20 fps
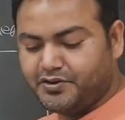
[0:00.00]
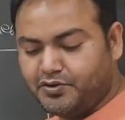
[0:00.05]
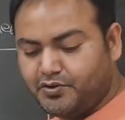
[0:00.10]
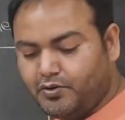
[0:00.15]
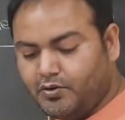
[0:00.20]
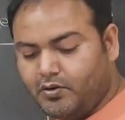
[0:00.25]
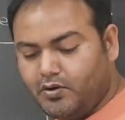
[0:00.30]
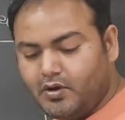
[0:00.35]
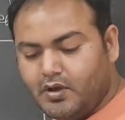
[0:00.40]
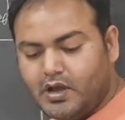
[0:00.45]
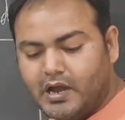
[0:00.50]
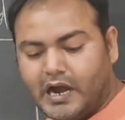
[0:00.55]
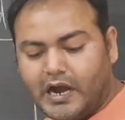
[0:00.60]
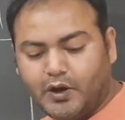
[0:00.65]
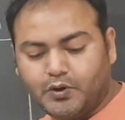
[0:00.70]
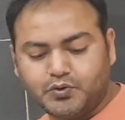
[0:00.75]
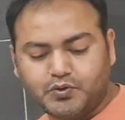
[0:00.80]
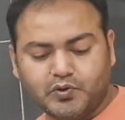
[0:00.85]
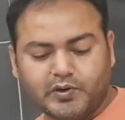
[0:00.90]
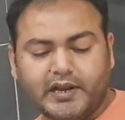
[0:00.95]
know, how
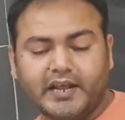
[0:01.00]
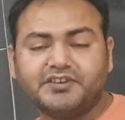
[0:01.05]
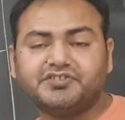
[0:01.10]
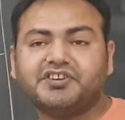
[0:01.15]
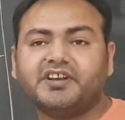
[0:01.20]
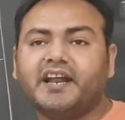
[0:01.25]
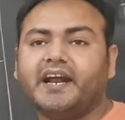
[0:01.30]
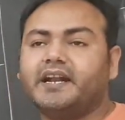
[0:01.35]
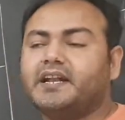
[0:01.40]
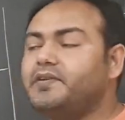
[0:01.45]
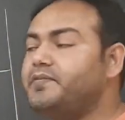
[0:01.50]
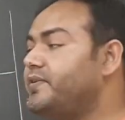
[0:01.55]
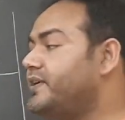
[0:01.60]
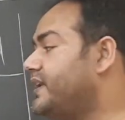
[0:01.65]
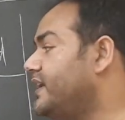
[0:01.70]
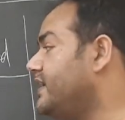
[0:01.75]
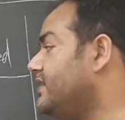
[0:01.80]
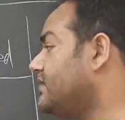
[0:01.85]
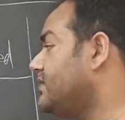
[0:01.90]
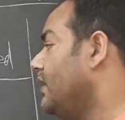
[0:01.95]
do leisure
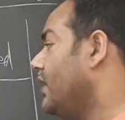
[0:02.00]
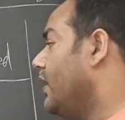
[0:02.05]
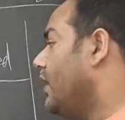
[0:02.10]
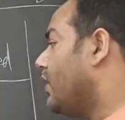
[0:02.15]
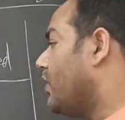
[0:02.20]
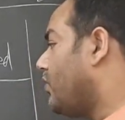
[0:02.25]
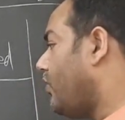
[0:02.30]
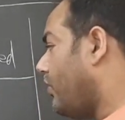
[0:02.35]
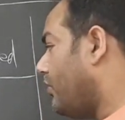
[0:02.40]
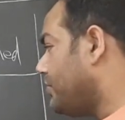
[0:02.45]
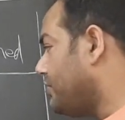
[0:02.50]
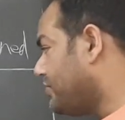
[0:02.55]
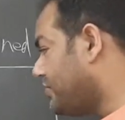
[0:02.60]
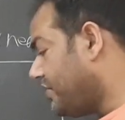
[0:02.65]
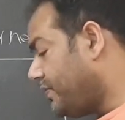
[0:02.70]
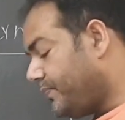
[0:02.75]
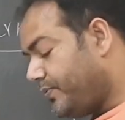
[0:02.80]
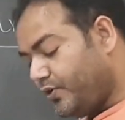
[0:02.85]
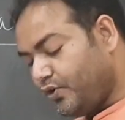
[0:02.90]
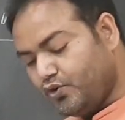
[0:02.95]
activities
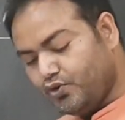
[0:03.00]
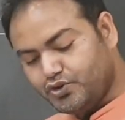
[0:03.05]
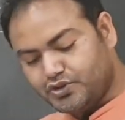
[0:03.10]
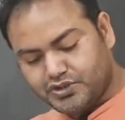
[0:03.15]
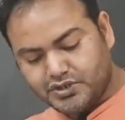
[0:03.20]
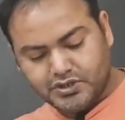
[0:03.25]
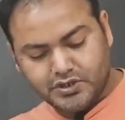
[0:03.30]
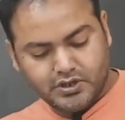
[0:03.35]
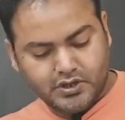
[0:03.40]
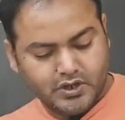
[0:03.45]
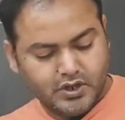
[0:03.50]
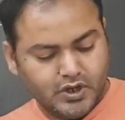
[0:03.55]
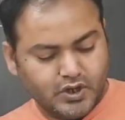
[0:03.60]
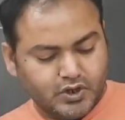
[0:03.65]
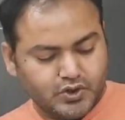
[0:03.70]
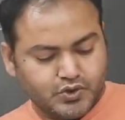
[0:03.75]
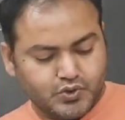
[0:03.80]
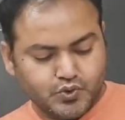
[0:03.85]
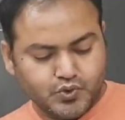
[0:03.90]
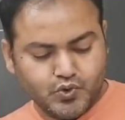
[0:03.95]
contribute
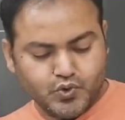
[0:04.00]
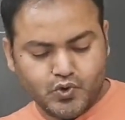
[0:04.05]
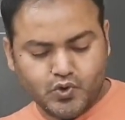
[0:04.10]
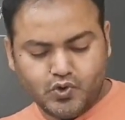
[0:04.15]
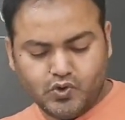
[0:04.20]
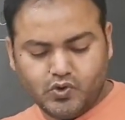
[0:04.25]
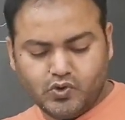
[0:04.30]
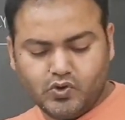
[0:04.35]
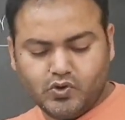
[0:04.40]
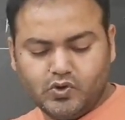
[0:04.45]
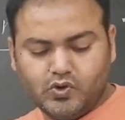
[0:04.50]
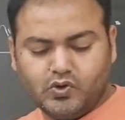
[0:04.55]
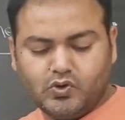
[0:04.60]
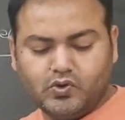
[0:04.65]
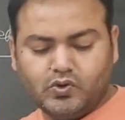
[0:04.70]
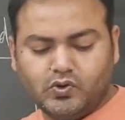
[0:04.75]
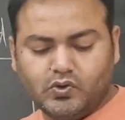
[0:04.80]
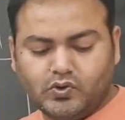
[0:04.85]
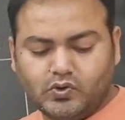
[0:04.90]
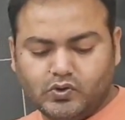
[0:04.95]
to
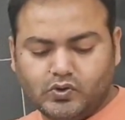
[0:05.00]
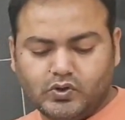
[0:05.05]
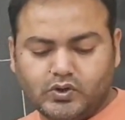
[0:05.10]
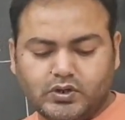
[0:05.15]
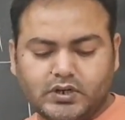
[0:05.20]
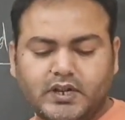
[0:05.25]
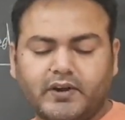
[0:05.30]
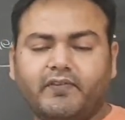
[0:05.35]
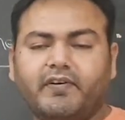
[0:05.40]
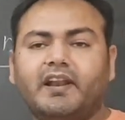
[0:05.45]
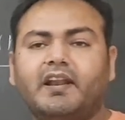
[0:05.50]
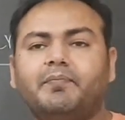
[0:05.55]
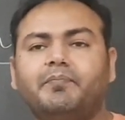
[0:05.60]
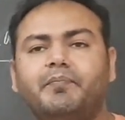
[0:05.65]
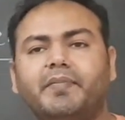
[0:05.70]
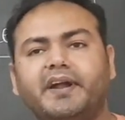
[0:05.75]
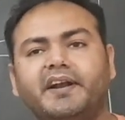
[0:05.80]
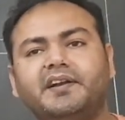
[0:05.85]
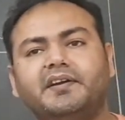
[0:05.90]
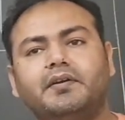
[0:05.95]

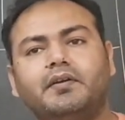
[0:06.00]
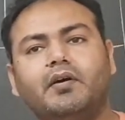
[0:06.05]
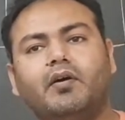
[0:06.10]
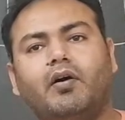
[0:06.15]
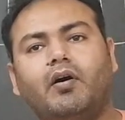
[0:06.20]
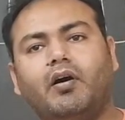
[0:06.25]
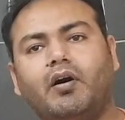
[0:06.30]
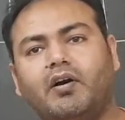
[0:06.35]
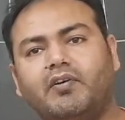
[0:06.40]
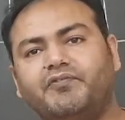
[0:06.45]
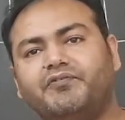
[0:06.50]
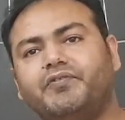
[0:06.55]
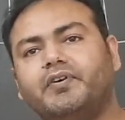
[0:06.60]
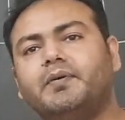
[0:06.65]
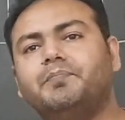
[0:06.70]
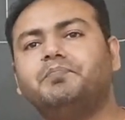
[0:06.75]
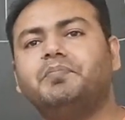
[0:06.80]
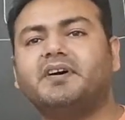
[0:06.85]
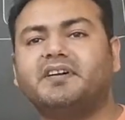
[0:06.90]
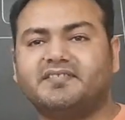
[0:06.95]
development of a
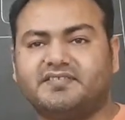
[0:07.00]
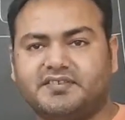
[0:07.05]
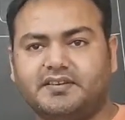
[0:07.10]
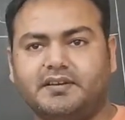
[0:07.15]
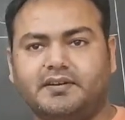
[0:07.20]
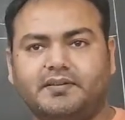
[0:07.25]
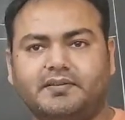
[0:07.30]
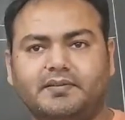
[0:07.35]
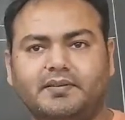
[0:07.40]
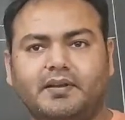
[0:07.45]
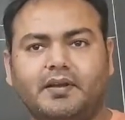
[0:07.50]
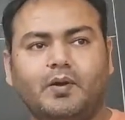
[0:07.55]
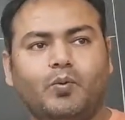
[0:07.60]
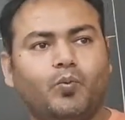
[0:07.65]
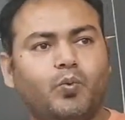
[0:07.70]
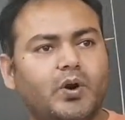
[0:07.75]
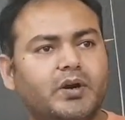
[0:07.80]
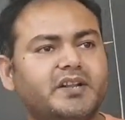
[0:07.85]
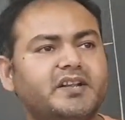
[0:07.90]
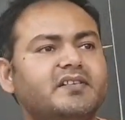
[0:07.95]
person?
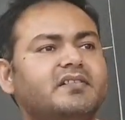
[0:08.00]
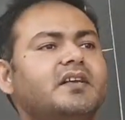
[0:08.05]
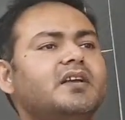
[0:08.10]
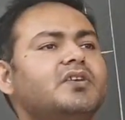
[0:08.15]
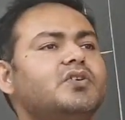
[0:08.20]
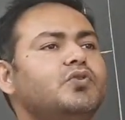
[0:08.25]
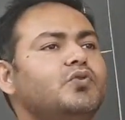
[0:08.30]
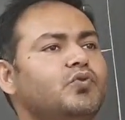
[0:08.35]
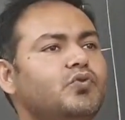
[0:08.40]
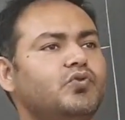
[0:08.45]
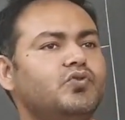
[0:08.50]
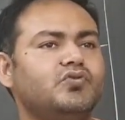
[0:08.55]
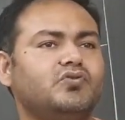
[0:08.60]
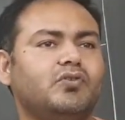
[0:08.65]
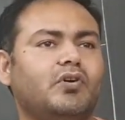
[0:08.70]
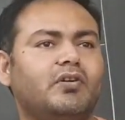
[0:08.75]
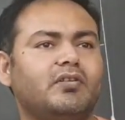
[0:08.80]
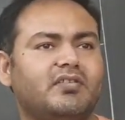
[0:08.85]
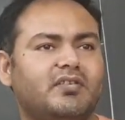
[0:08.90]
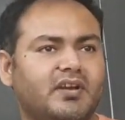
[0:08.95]
What is the use
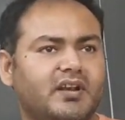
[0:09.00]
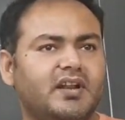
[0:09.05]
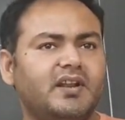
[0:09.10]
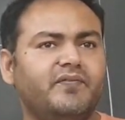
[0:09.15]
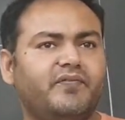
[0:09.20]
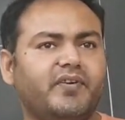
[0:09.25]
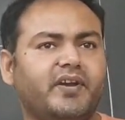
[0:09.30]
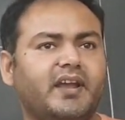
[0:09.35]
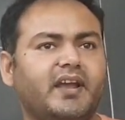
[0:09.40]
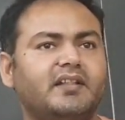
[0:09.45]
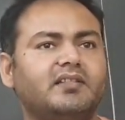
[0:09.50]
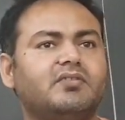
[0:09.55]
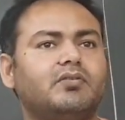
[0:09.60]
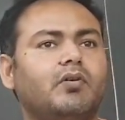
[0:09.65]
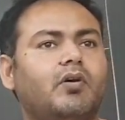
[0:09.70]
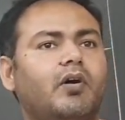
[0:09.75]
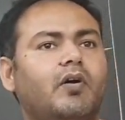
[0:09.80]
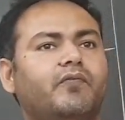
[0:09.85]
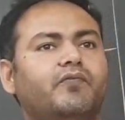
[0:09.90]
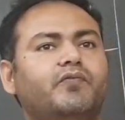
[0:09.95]
or significance
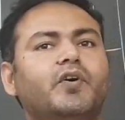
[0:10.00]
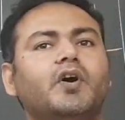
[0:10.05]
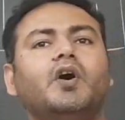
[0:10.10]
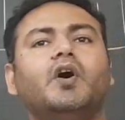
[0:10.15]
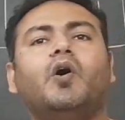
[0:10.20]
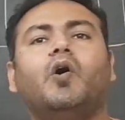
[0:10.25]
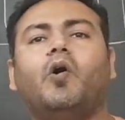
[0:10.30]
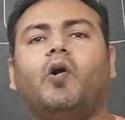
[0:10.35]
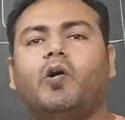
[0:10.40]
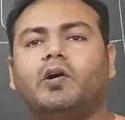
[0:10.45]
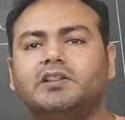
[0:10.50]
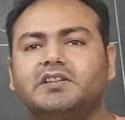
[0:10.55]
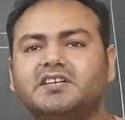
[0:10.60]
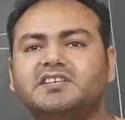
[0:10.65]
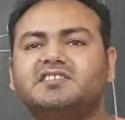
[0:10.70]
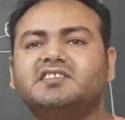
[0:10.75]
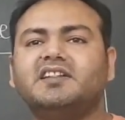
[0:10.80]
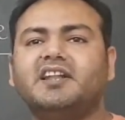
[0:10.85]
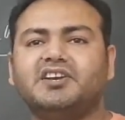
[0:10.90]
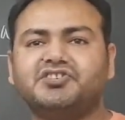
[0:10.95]
of all
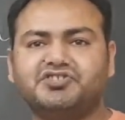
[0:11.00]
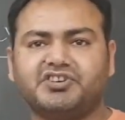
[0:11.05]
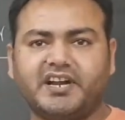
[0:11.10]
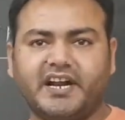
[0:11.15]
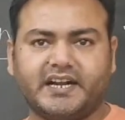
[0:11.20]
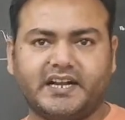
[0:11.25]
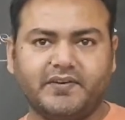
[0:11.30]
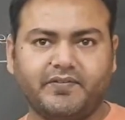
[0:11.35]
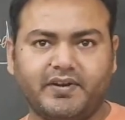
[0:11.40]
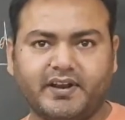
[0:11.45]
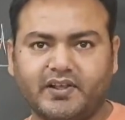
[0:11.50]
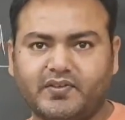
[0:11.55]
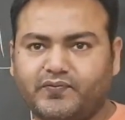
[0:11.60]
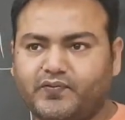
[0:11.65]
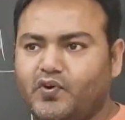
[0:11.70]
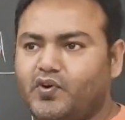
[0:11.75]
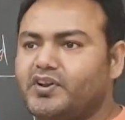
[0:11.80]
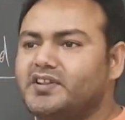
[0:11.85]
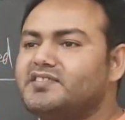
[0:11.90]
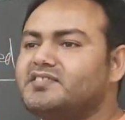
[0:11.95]
these leisure activities?
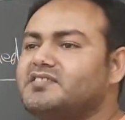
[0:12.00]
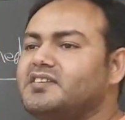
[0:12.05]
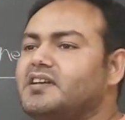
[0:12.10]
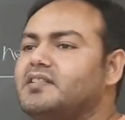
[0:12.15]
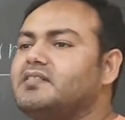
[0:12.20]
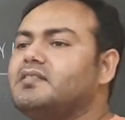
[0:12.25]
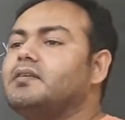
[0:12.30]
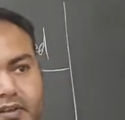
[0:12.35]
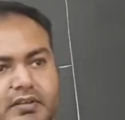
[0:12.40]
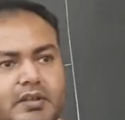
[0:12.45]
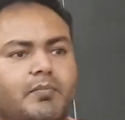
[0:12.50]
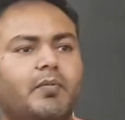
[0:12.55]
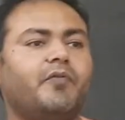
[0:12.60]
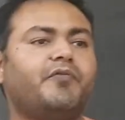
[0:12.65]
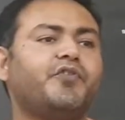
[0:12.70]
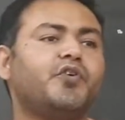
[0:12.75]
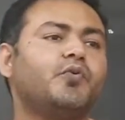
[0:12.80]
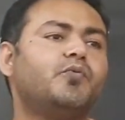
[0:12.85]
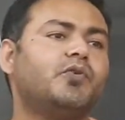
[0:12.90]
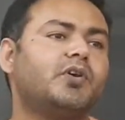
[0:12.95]
For instance, some of
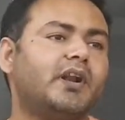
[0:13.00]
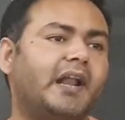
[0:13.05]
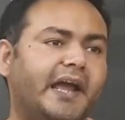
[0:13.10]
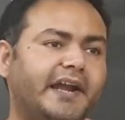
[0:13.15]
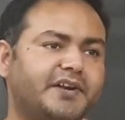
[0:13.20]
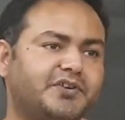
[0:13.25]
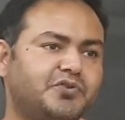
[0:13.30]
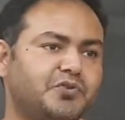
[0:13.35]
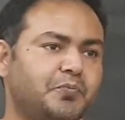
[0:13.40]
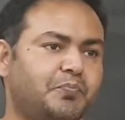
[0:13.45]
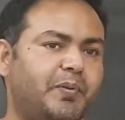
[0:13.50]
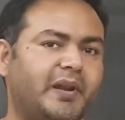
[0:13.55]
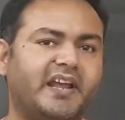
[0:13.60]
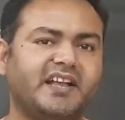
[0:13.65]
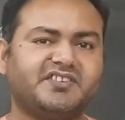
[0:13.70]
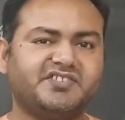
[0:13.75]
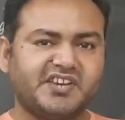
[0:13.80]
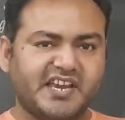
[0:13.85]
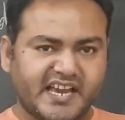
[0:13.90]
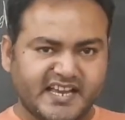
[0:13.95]
you would like to play
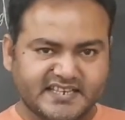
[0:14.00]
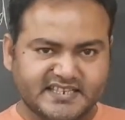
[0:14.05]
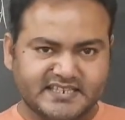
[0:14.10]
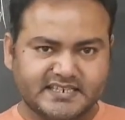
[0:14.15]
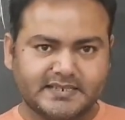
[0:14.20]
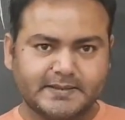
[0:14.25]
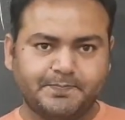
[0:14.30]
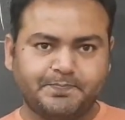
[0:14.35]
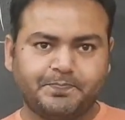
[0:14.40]
chess